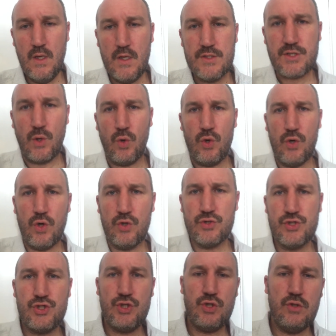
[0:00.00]
So
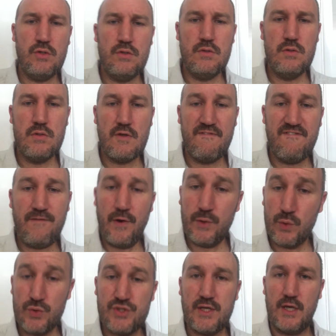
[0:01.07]
on to the
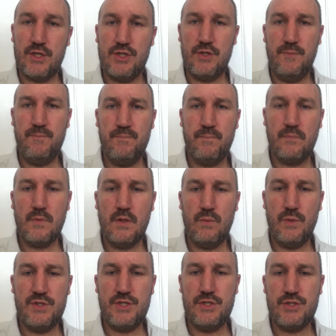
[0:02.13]
final section,
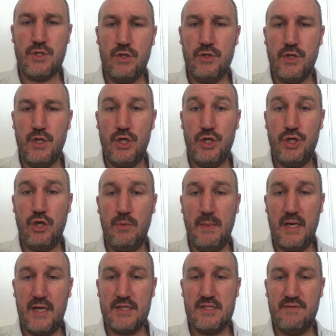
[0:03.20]
which is looking at
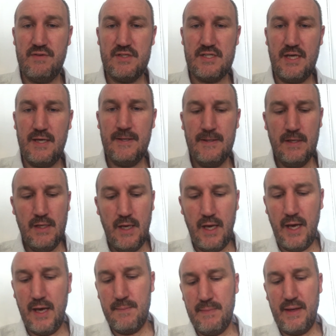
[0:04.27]
human activity.
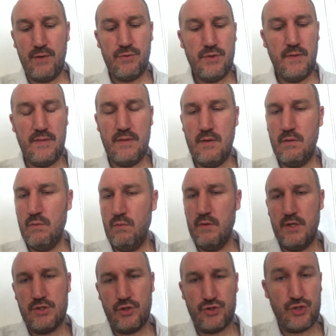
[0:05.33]
Now,
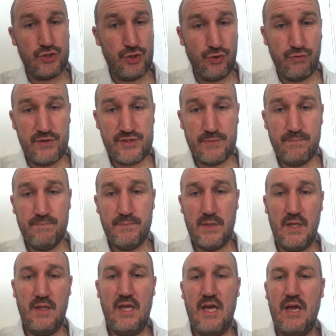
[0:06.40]
there's lots of tourism
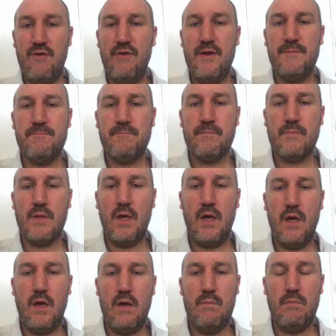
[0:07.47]
in the area.
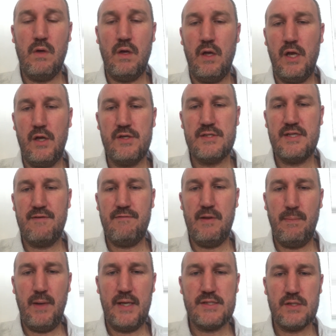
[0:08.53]
I know it's definitely
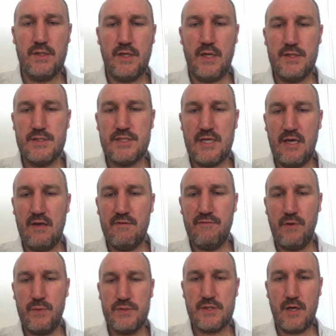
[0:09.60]
a place I'd go and see
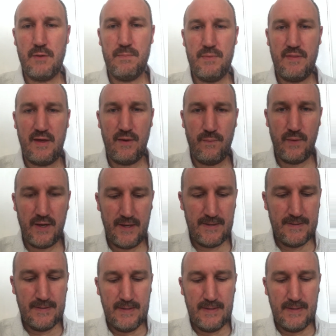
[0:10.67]
if I was up that way.